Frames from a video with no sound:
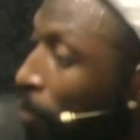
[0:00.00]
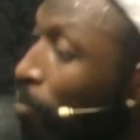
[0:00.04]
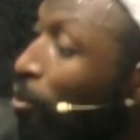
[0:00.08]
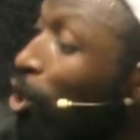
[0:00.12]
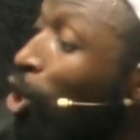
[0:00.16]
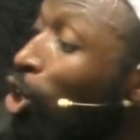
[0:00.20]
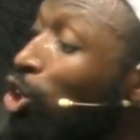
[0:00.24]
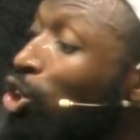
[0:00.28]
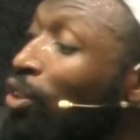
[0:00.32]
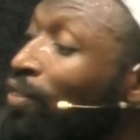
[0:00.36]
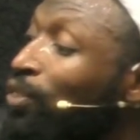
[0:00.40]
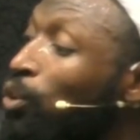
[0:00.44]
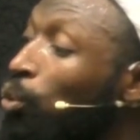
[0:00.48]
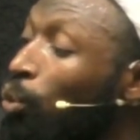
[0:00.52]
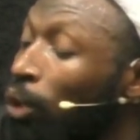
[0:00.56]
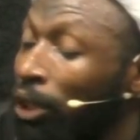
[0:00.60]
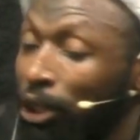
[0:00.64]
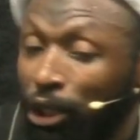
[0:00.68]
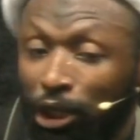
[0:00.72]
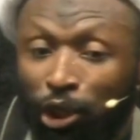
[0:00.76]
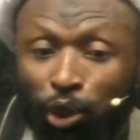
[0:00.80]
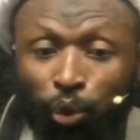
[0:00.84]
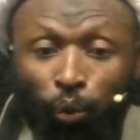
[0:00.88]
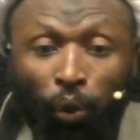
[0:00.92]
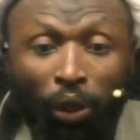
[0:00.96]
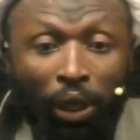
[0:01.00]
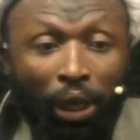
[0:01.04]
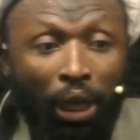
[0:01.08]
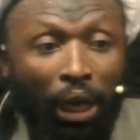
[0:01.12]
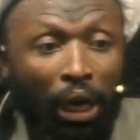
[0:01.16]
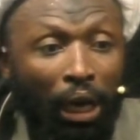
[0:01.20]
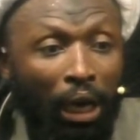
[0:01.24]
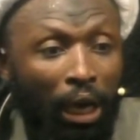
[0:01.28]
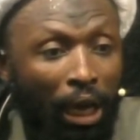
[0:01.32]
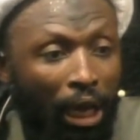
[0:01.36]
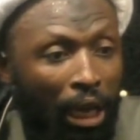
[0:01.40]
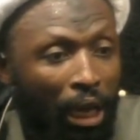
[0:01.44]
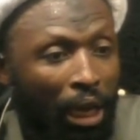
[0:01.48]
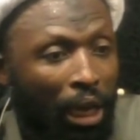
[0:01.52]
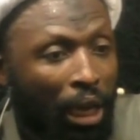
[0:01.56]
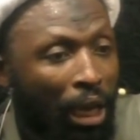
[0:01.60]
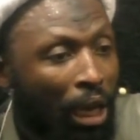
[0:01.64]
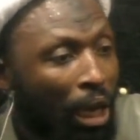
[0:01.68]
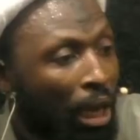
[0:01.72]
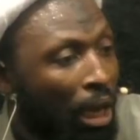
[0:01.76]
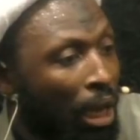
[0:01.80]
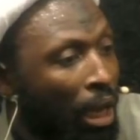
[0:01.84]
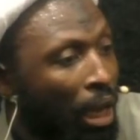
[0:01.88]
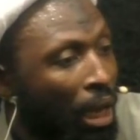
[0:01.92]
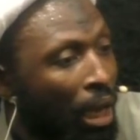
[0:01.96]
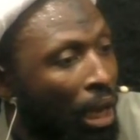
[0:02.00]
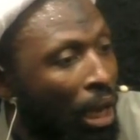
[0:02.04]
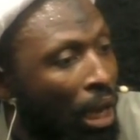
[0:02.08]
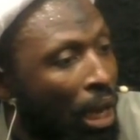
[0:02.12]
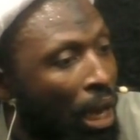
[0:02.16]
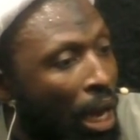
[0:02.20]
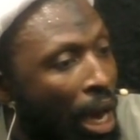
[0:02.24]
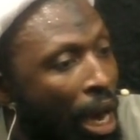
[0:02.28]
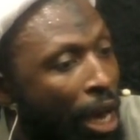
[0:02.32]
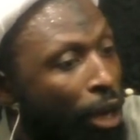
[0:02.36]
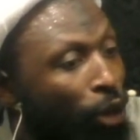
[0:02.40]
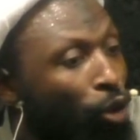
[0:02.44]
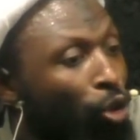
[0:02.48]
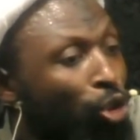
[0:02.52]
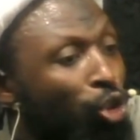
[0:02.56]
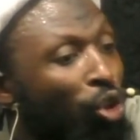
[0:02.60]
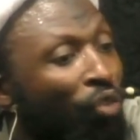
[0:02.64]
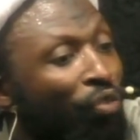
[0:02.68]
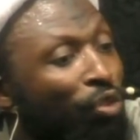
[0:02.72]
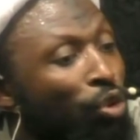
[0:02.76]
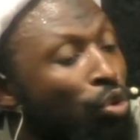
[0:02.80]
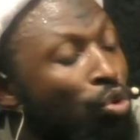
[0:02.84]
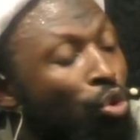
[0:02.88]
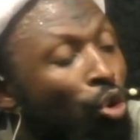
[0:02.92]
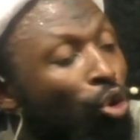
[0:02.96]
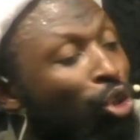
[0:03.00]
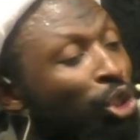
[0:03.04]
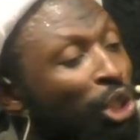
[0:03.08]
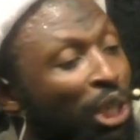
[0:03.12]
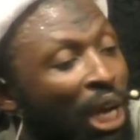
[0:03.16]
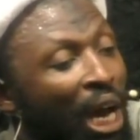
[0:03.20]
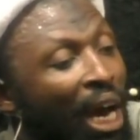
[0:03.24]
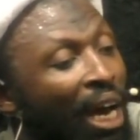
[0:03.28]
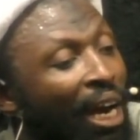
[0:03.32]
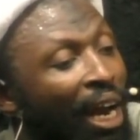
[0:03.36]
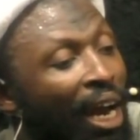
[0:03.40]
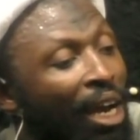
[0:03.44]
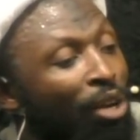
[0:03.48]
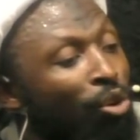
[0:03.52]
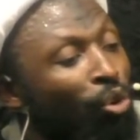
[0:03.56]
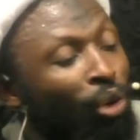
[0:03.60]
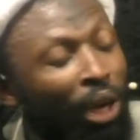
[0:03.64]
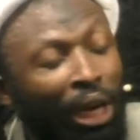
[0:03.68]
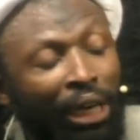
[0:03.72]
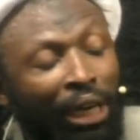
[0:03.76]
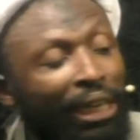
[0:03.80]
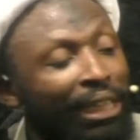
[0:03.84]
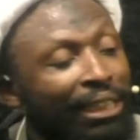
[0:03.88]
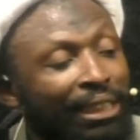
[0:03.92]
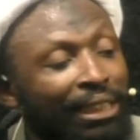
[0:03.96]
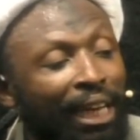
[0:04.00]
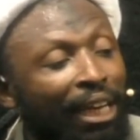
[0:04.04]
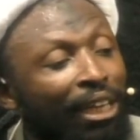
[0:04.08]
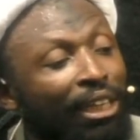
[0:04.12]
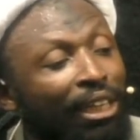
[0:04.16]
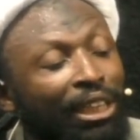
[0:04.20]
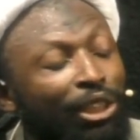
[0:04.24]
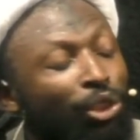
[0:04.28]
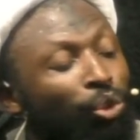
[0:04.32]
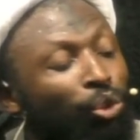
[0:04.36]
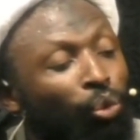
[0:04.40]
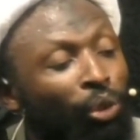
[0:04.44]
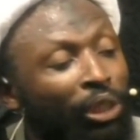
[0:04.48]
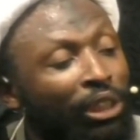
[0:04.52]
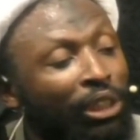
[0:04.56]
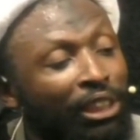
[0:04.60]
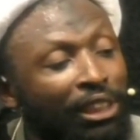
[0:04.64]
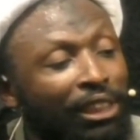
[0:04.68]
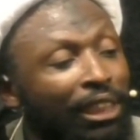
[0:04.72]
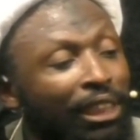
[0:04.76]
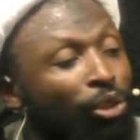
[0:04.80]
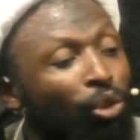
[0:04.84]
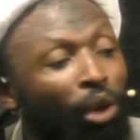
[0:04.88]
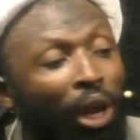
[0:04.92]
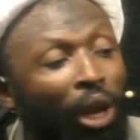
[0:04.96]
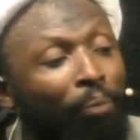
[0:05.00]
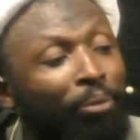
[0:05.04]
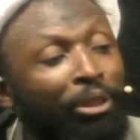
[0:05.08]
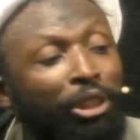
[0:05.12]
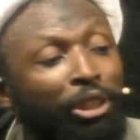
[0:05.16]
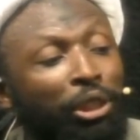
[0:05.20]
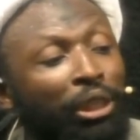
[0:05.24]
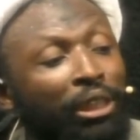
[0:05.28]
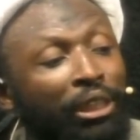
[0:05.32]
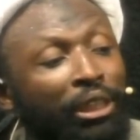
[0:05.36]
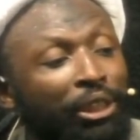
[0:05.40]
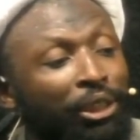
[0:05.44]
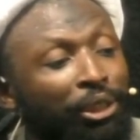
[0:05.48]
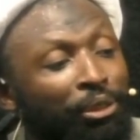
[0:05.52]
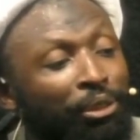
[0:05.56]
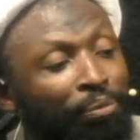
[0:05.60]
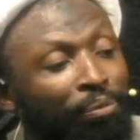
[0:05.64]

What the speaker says: Because of two reasons, wallah. And those of you who go ziyara, you will understand these two reasons and you'll appreciate it.